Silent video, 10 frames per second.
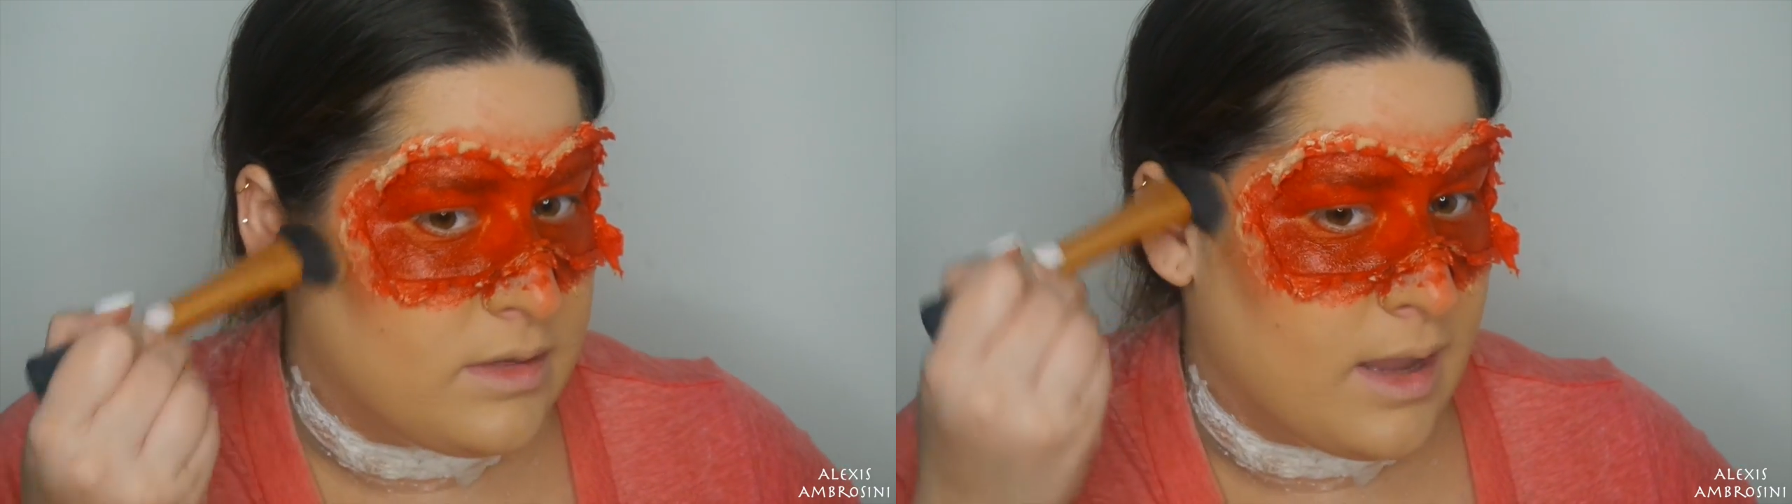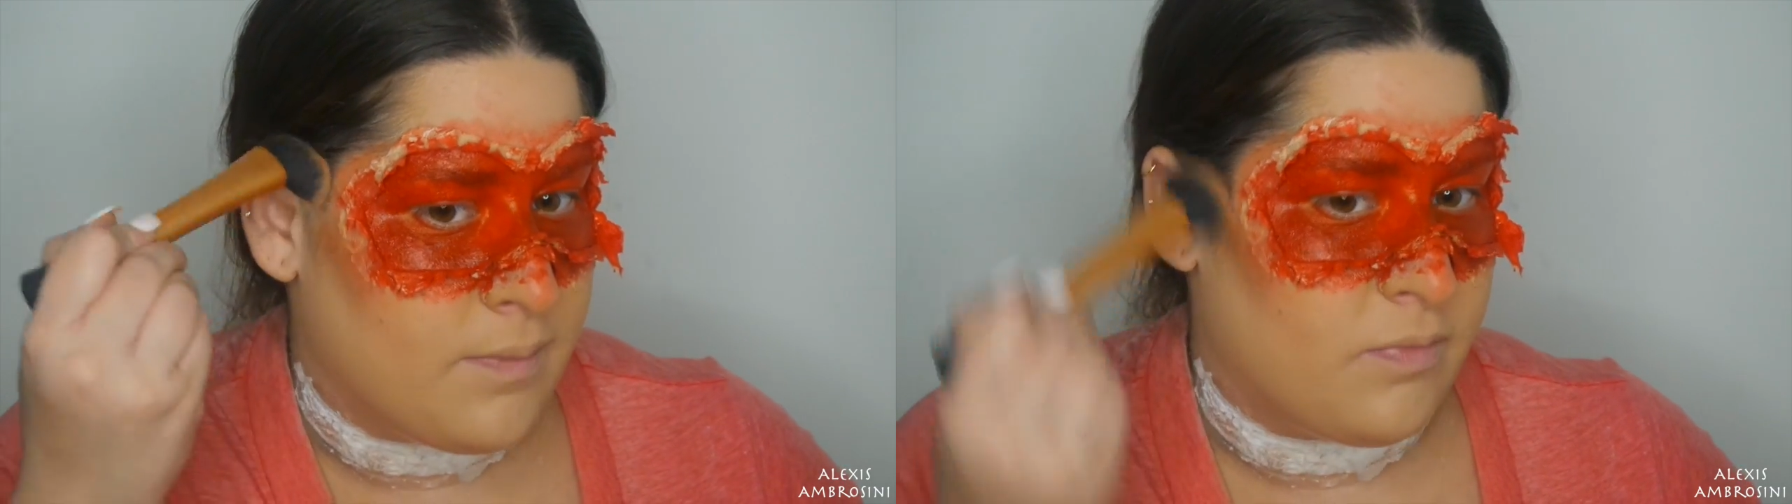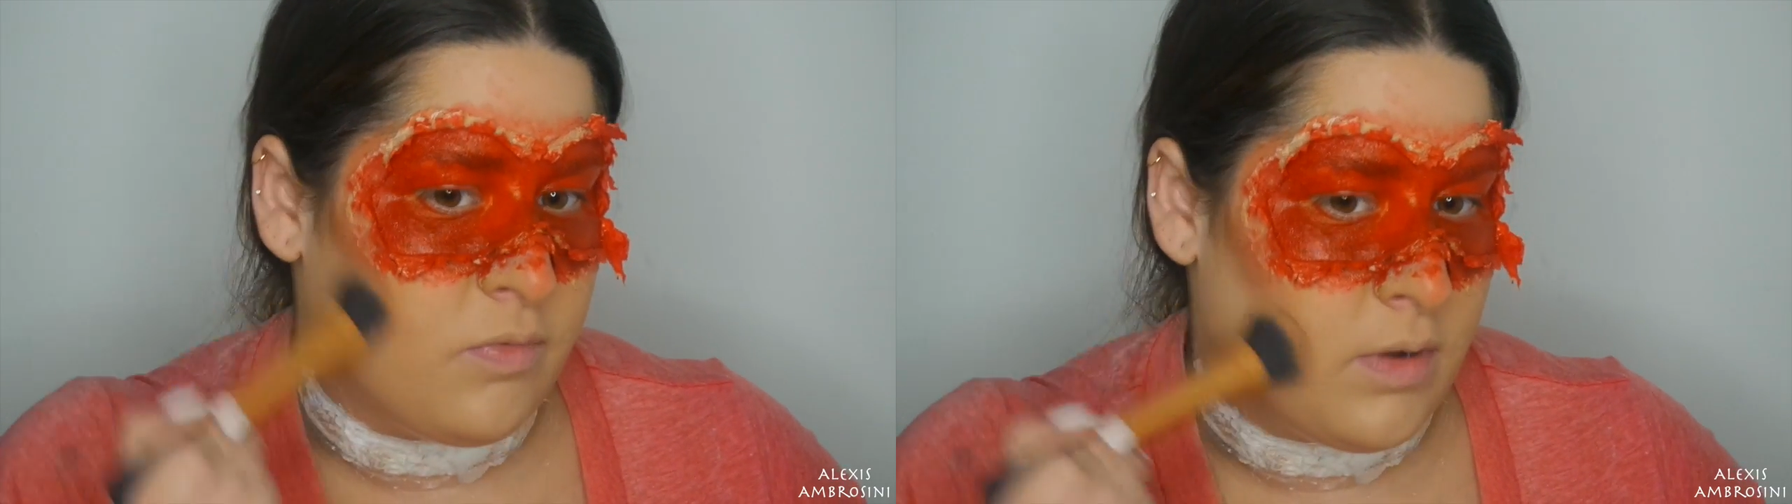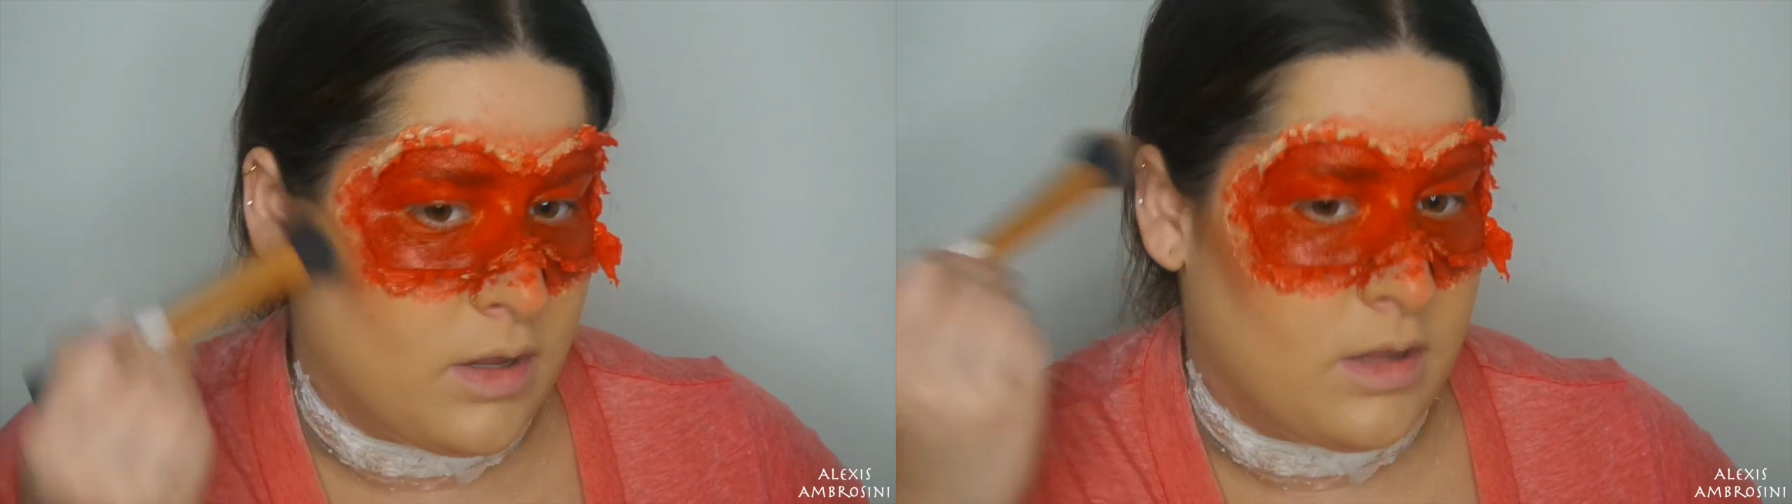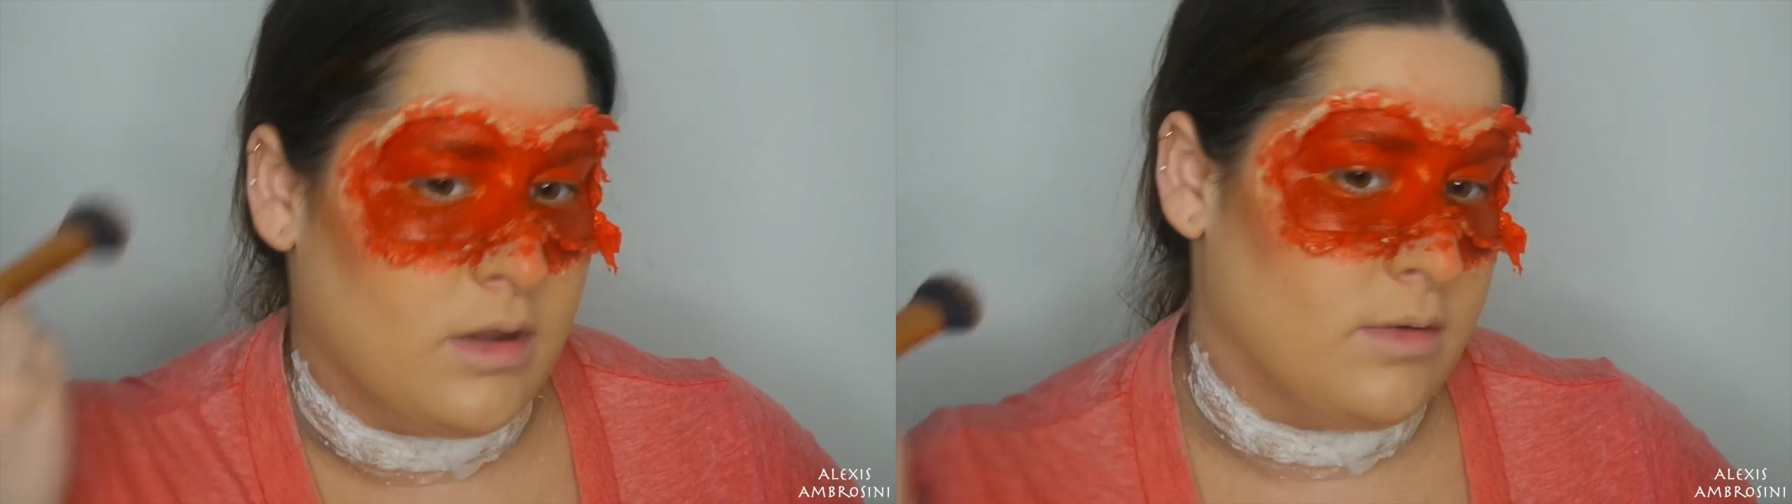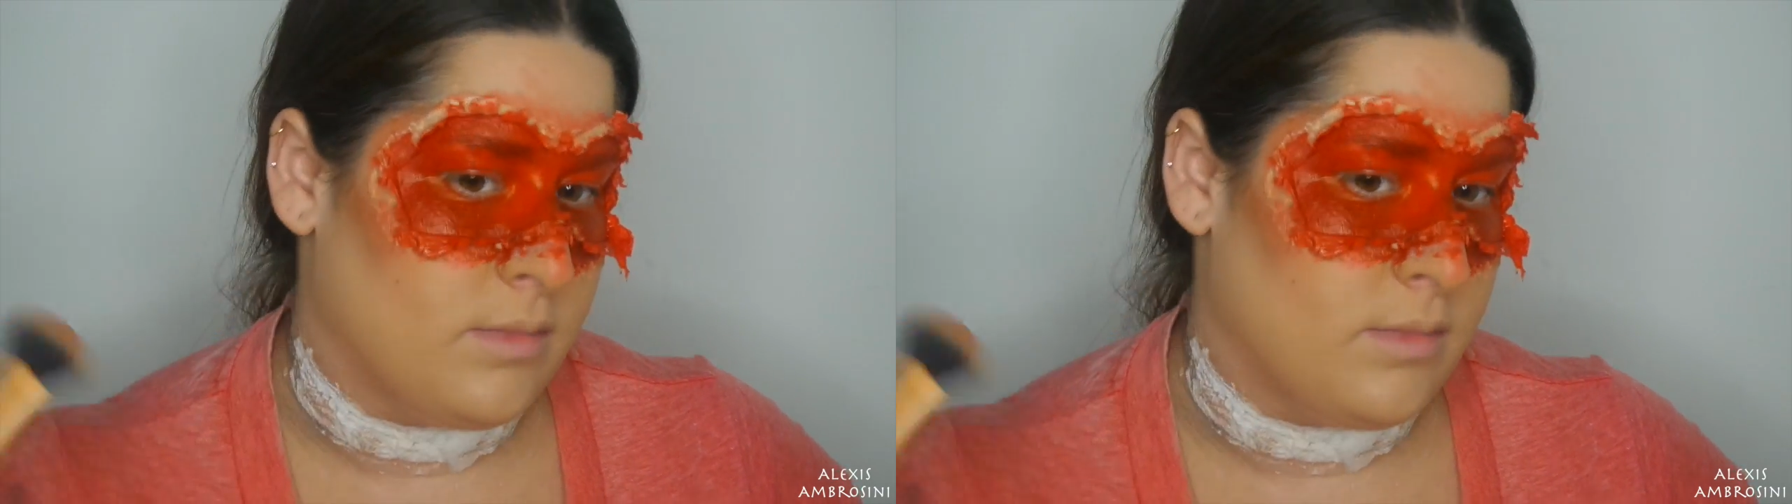depth right here.